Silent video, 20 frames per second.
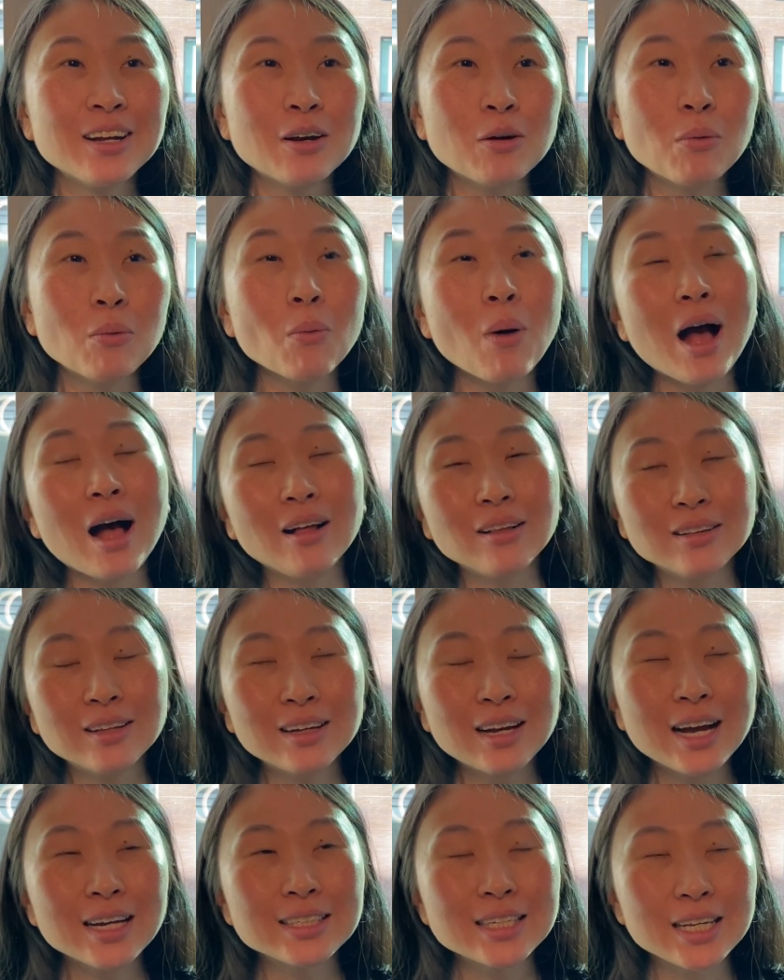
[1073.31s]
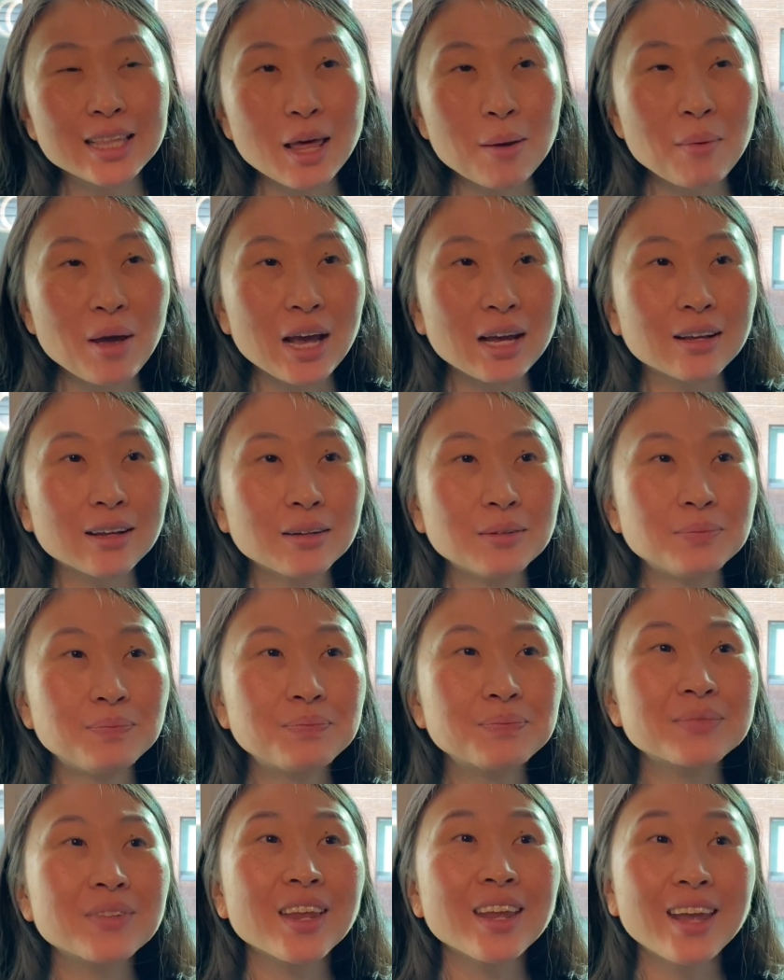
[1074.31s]
well, I take that back.
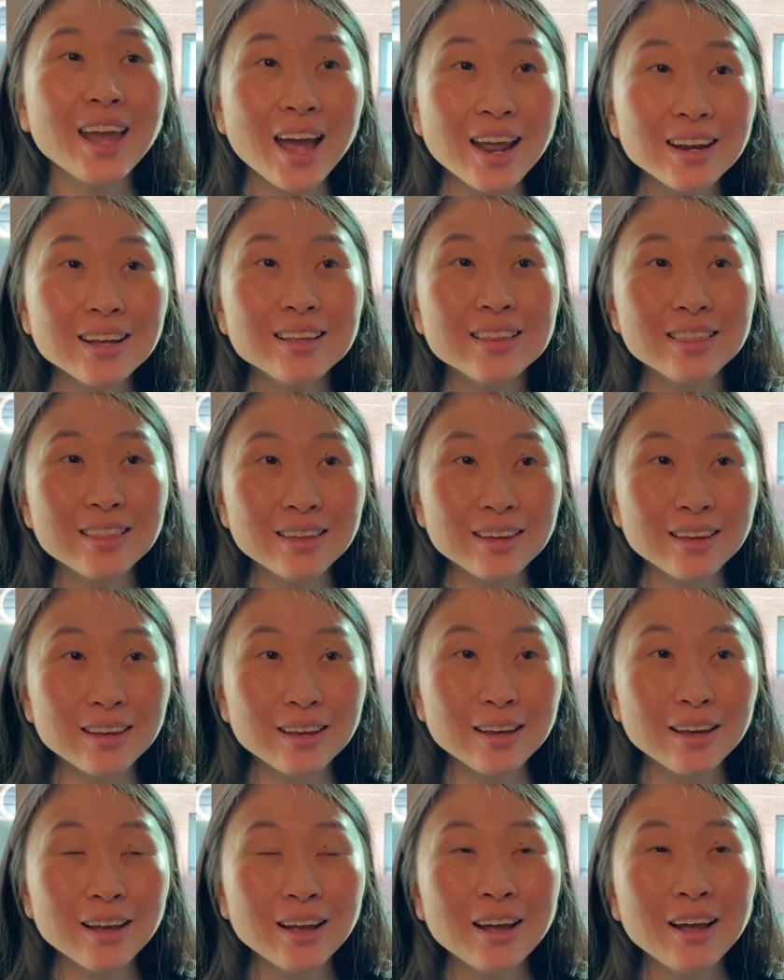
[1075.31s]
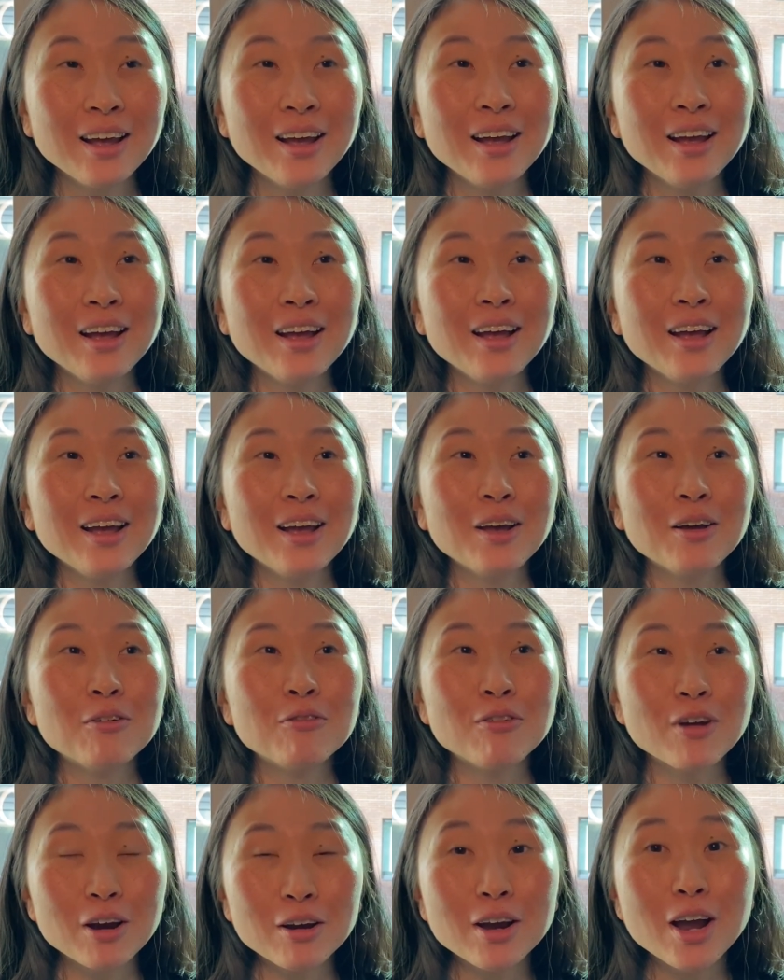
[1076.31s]
Getting the
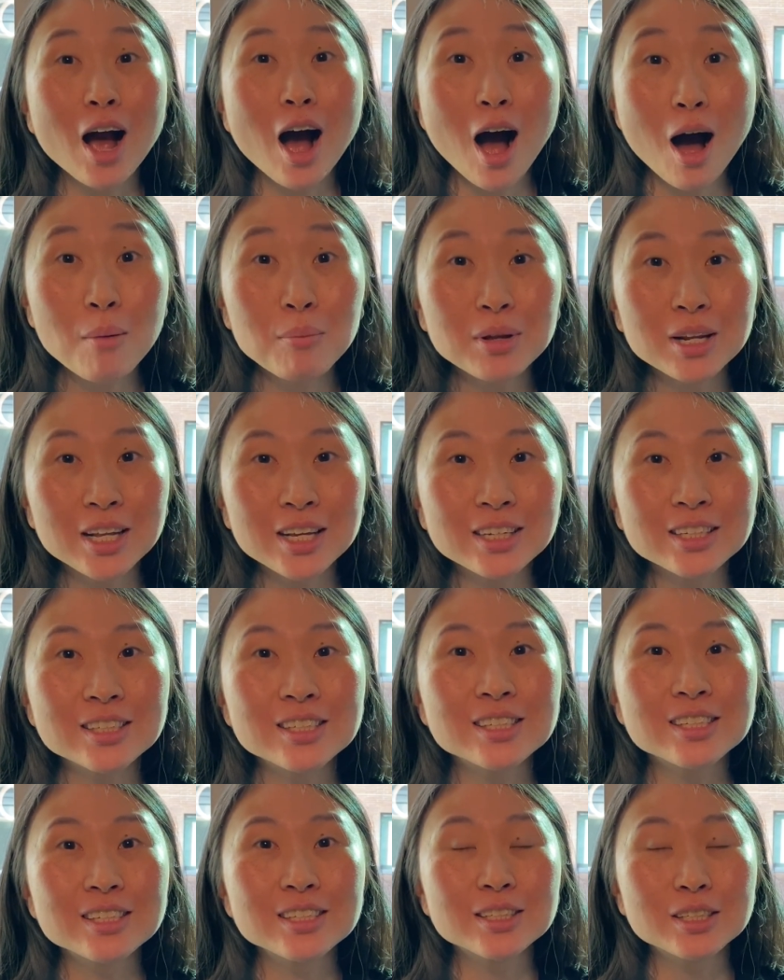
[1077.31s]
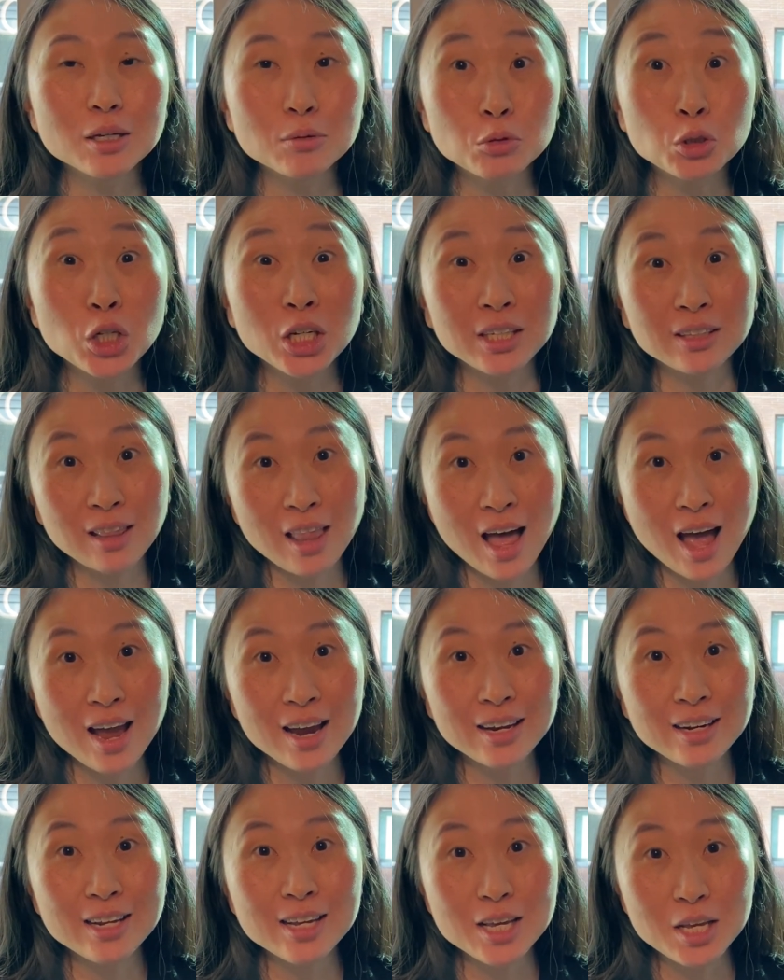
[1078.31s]
very ominous subject
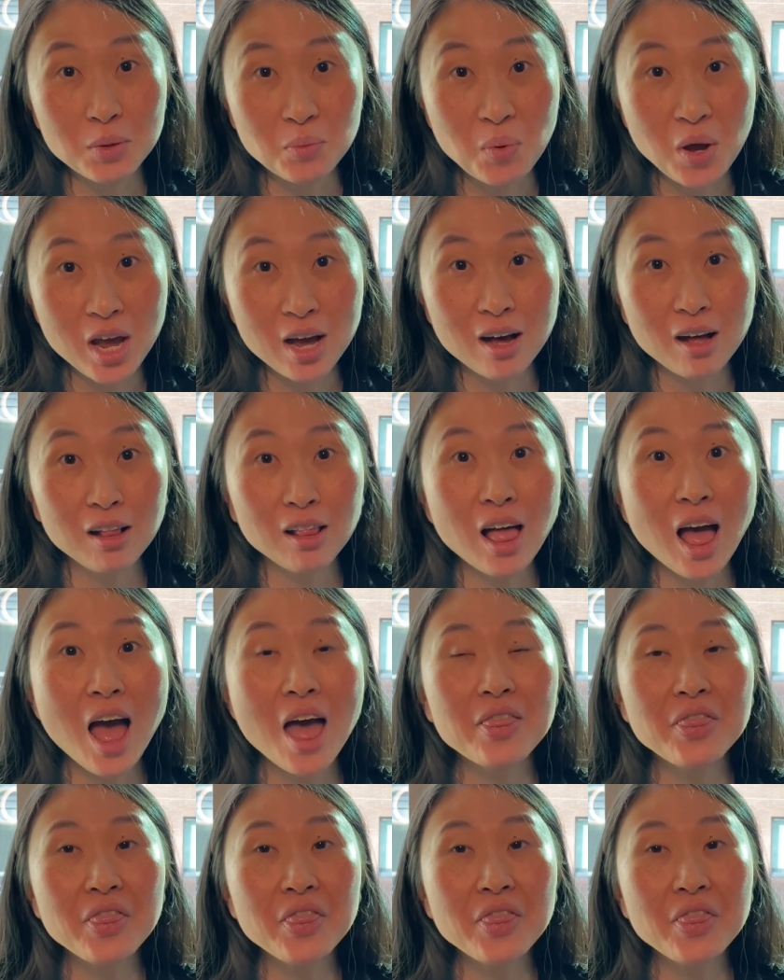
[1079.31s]
line email, and